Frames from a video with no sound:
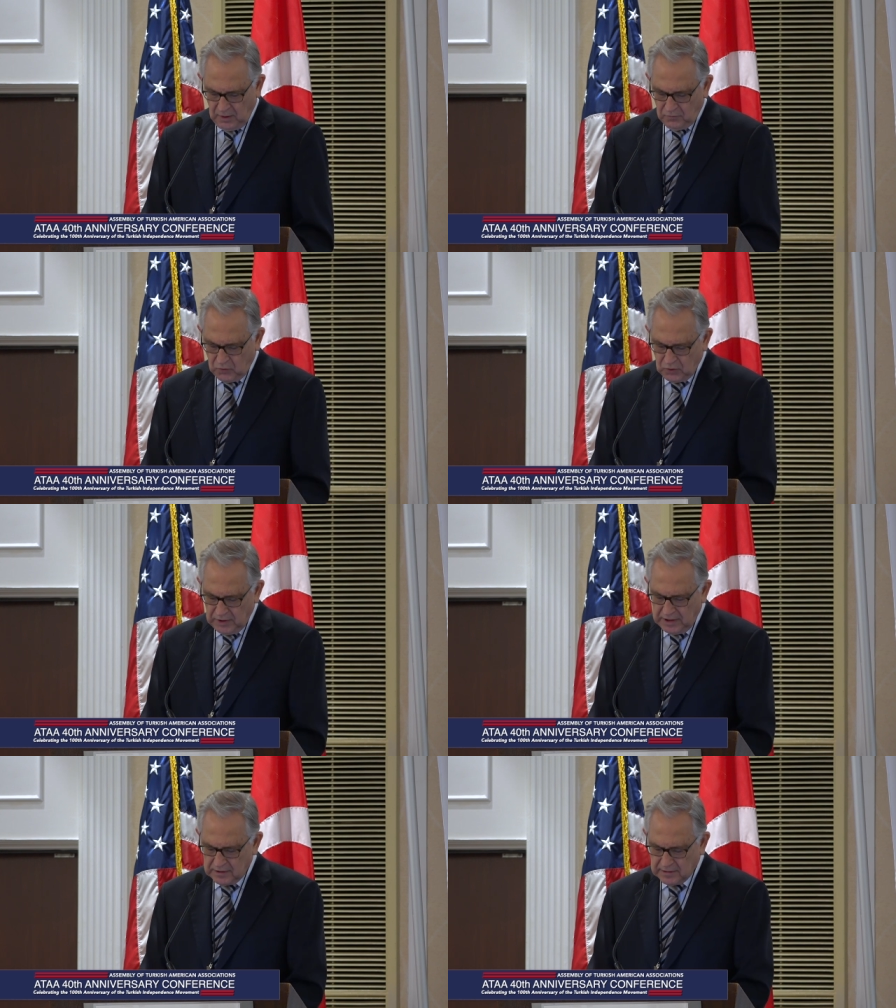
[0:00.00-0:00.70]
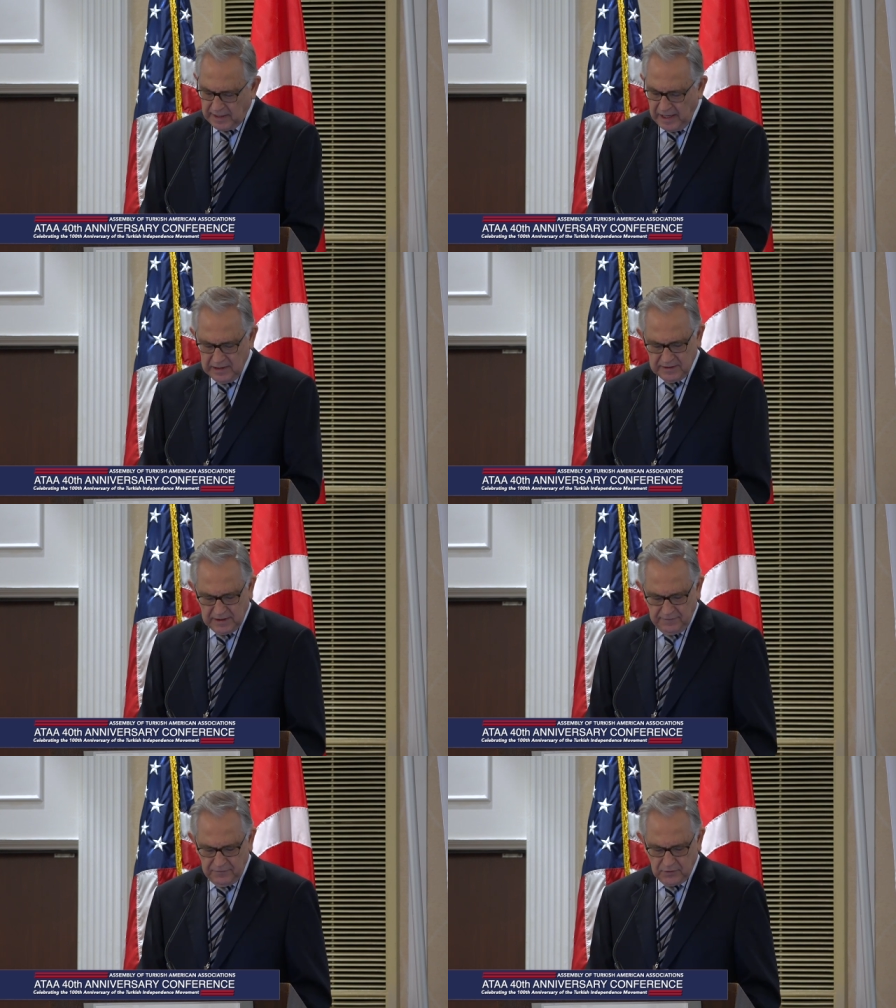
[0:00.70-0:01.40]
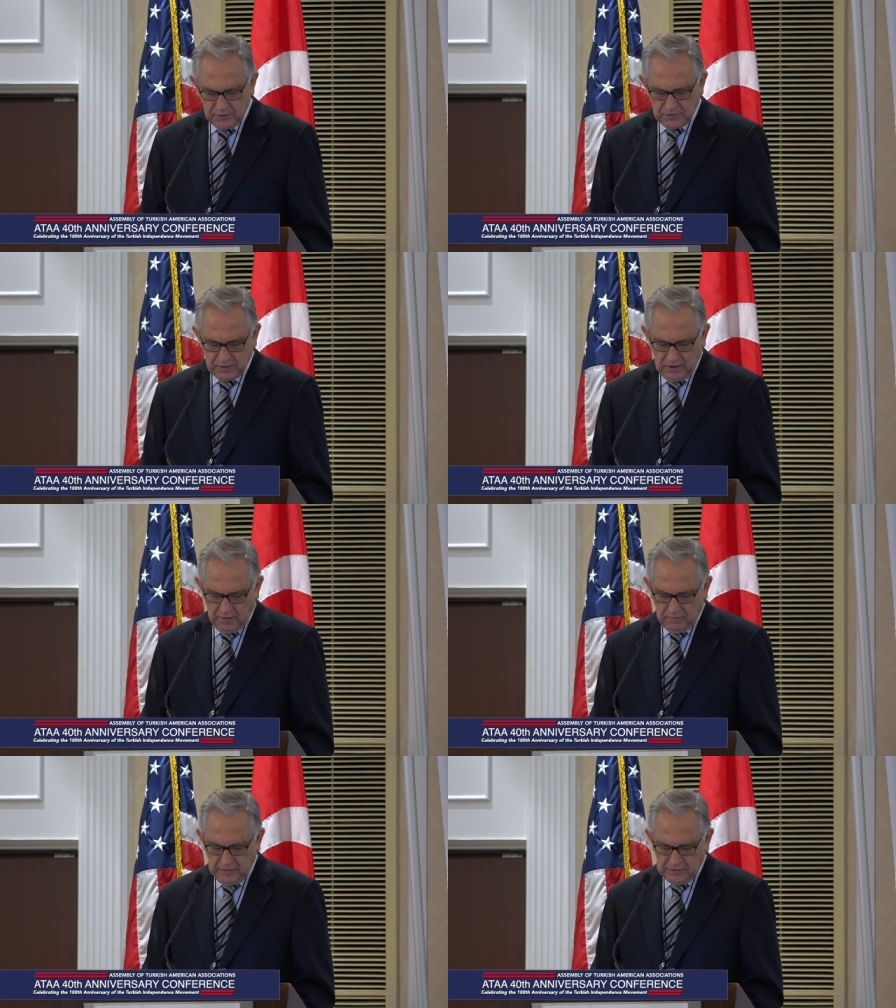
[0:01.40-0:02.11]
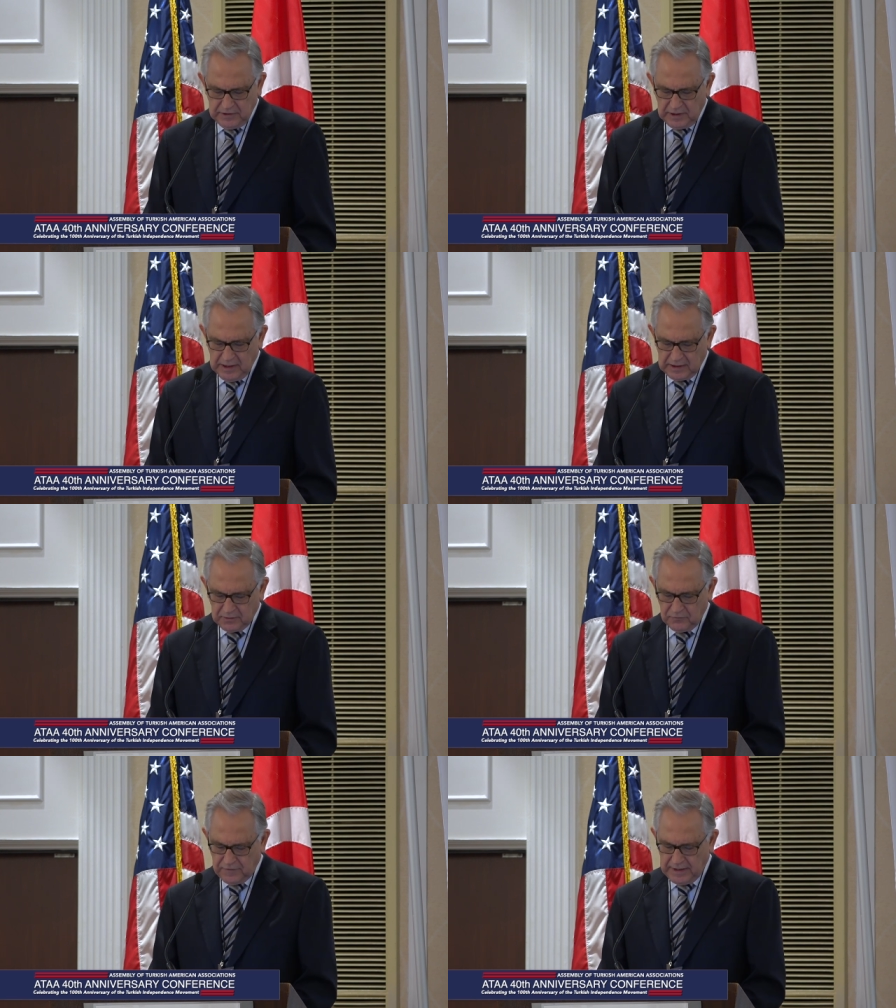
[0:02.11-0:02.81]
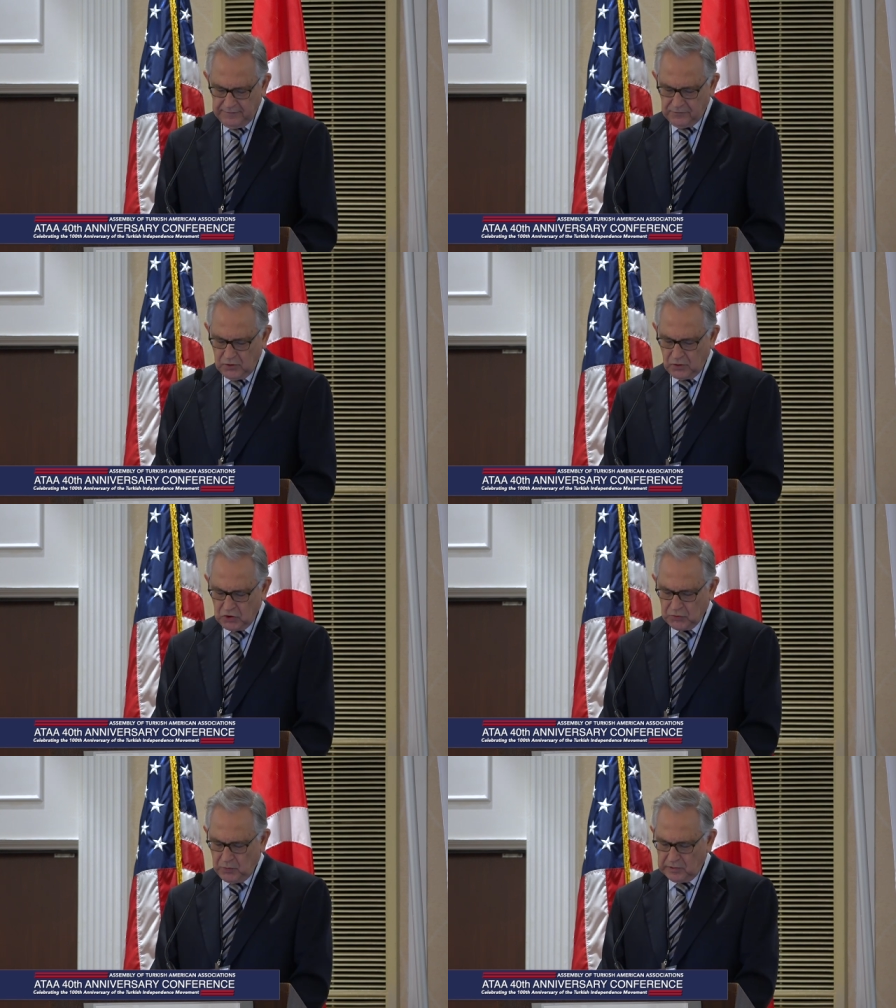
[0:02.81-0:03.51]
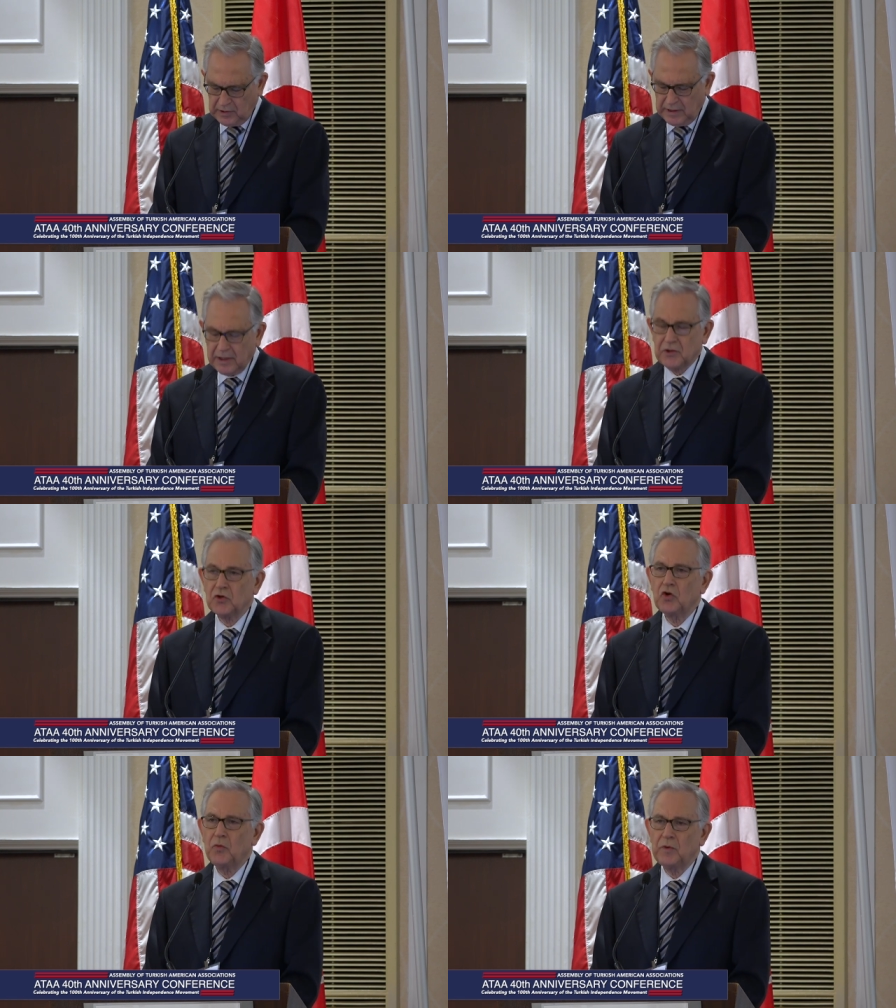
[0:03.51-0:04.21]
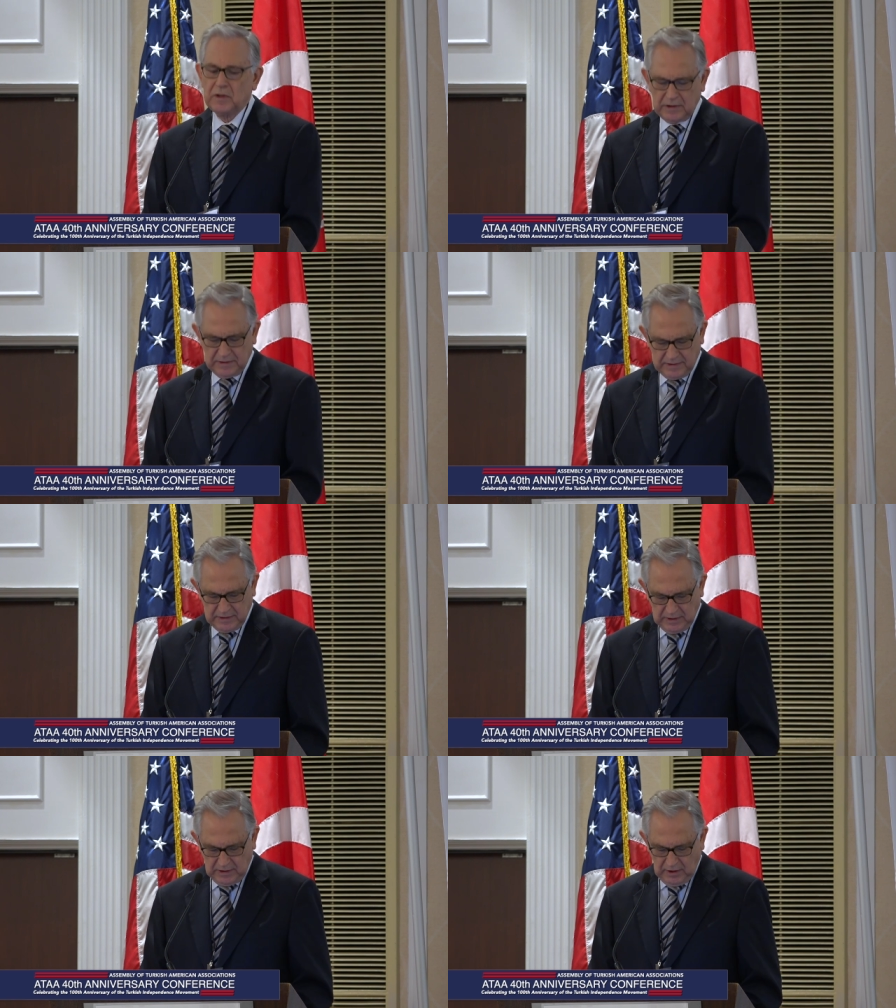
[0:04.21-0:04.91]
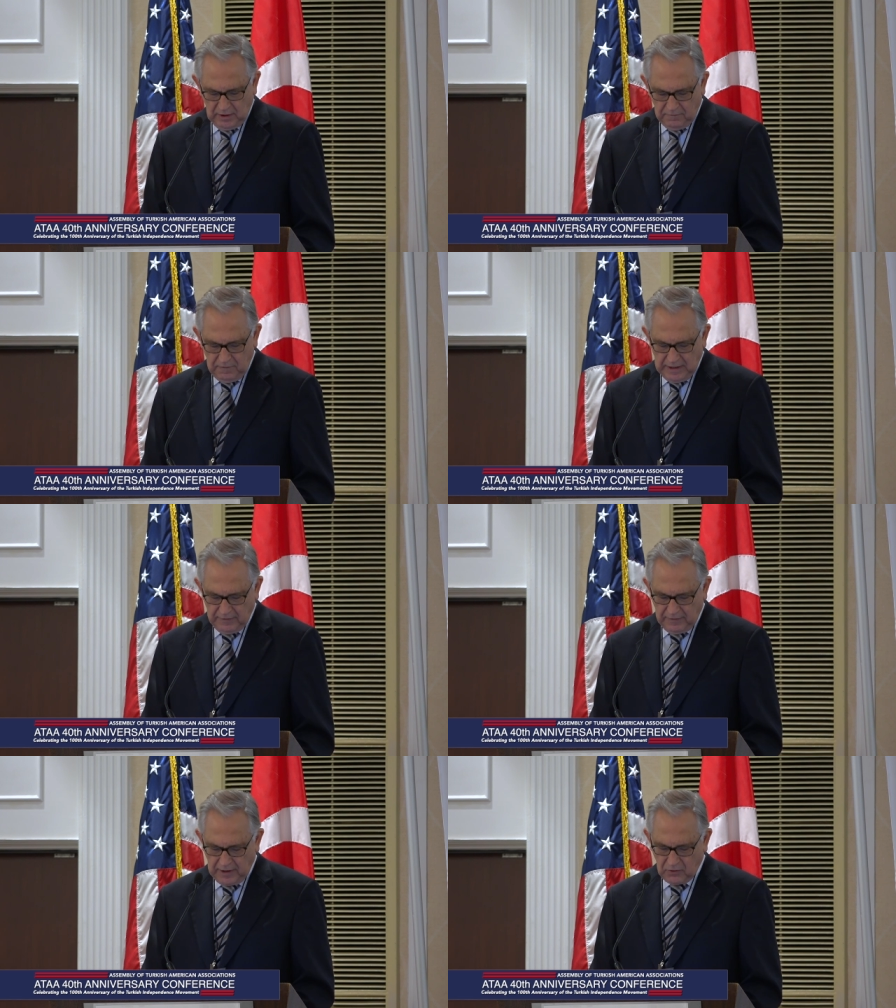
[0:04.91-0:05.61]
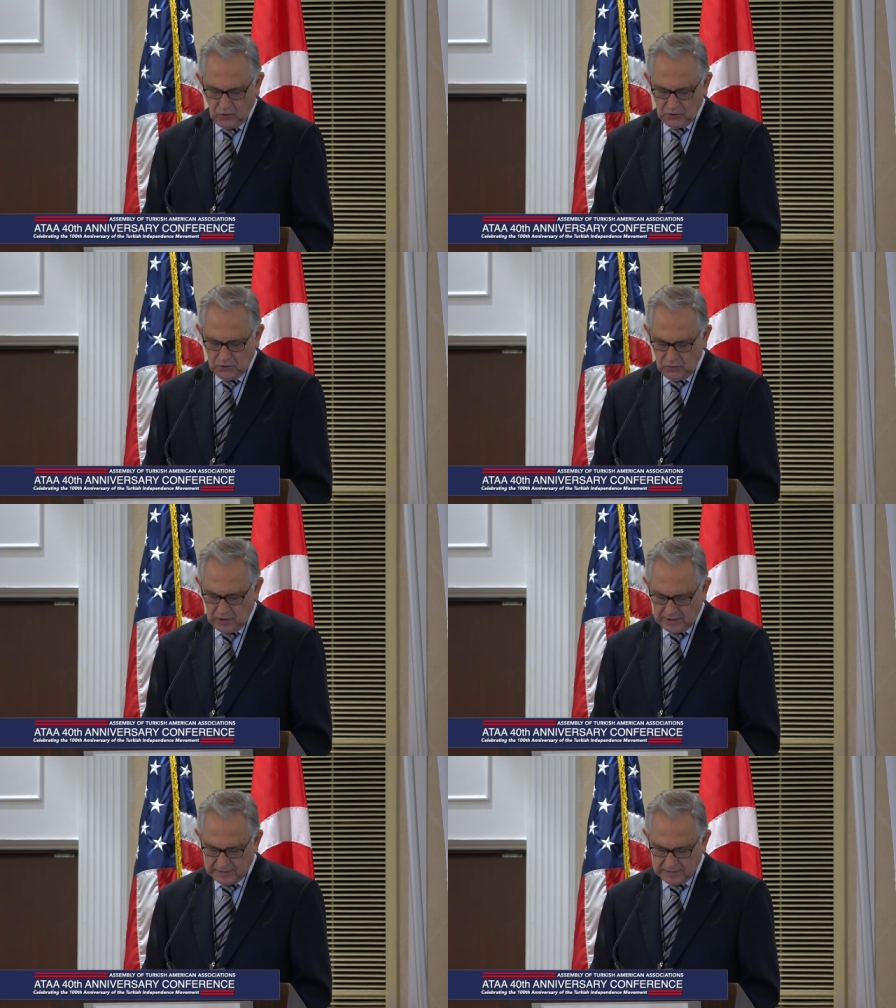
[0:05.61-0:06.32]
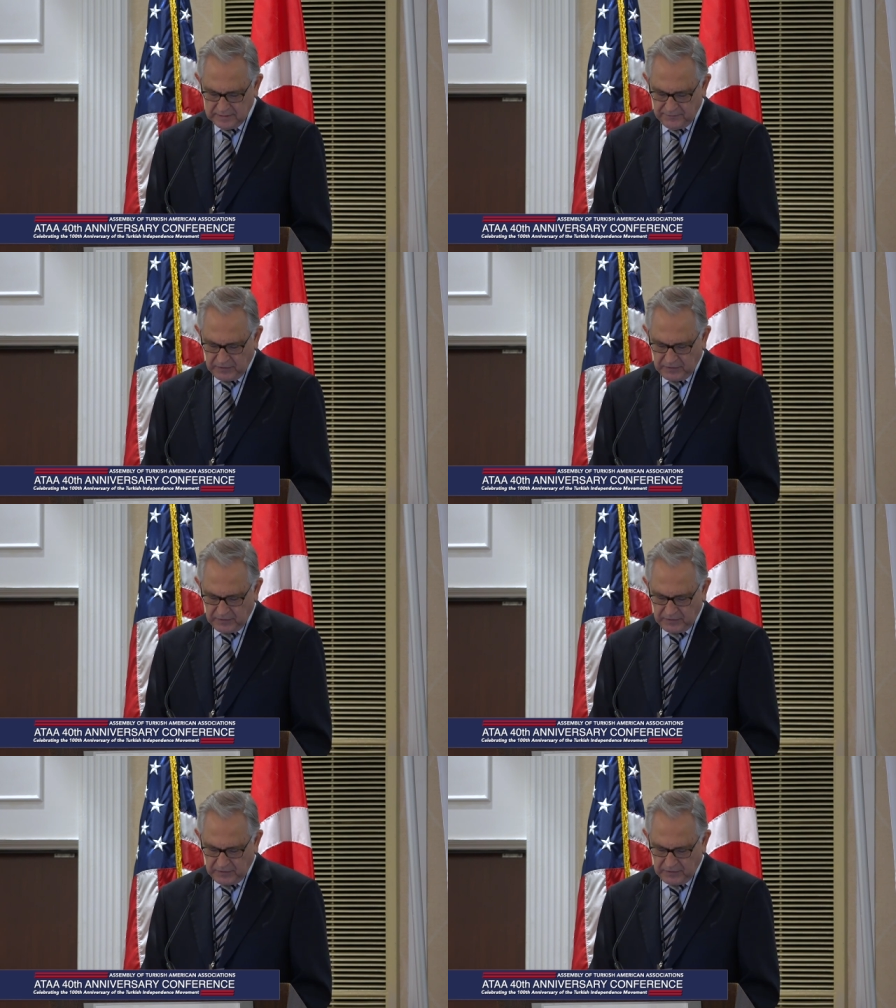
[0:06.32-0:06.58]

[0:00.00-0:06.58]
for their tireless efforts with regard to five Turkish political action committees we have across the U.S.